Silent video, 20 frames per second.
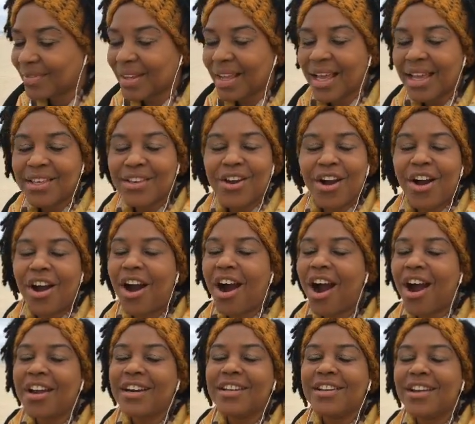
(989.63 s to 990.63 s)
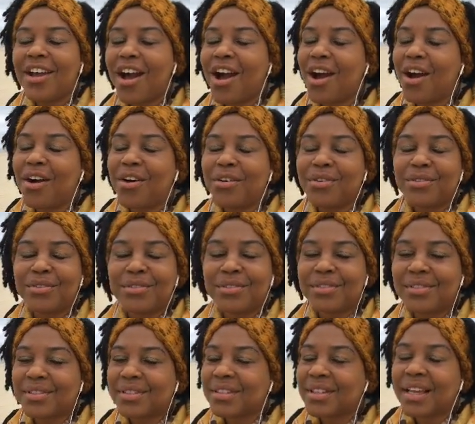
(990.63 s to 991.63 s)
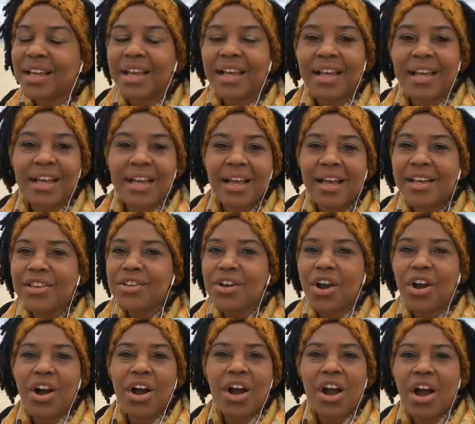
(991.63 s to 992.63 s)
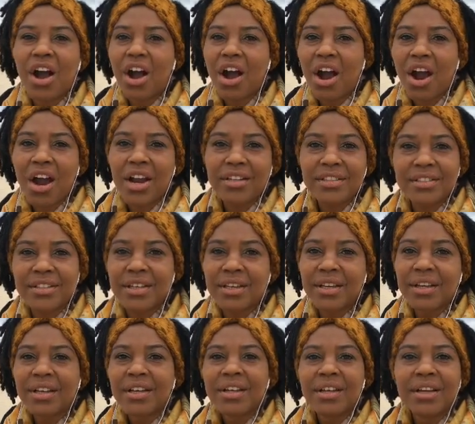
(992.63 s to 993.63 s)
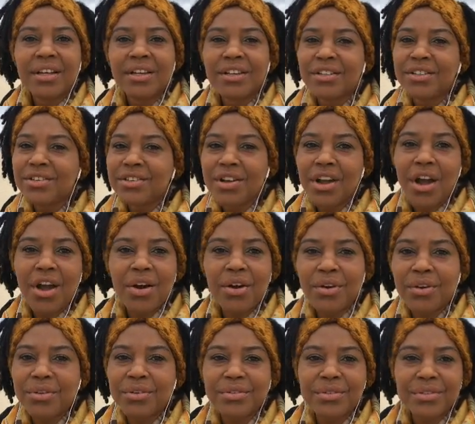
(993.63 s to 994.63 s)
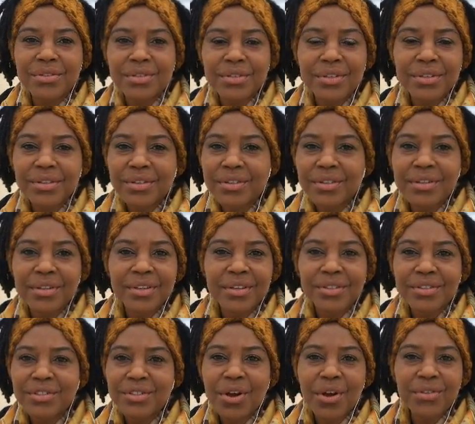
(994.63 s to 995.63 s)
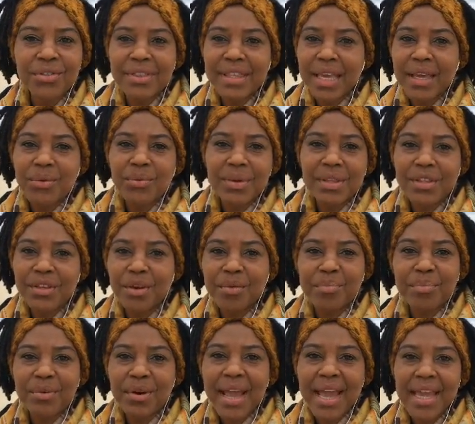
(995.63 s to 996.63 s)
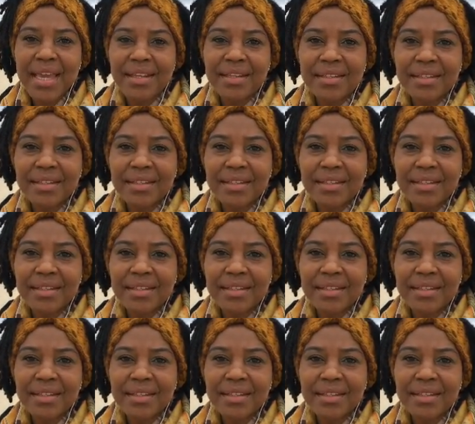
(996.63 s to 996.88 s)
Your heart knows. Your heart knows. Don't think with your brain.